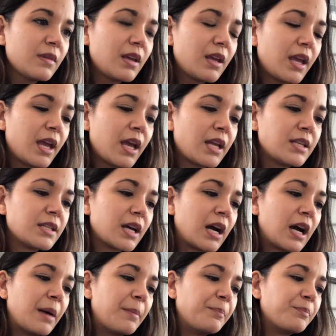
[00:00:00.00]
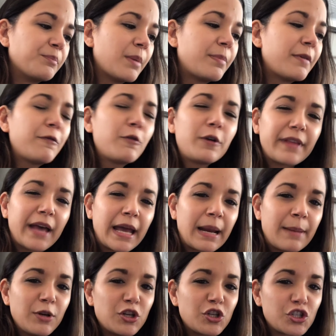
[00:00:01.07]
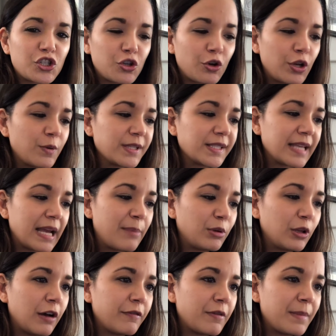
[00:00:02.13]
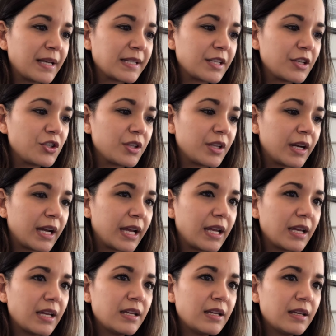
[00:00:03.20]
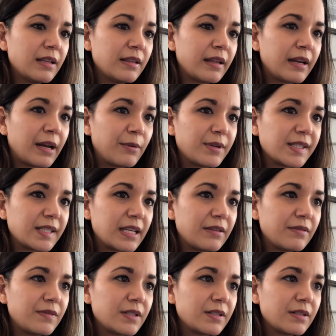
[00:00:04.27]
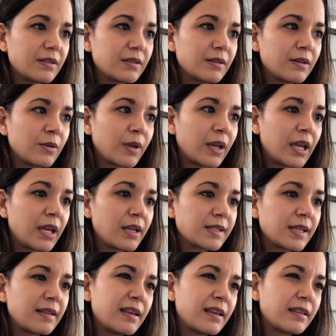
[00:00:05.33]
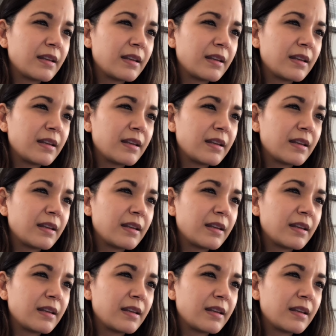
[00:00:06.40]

And but before that, I'm going to just show you a sample of a message that I received, okay? Because I think that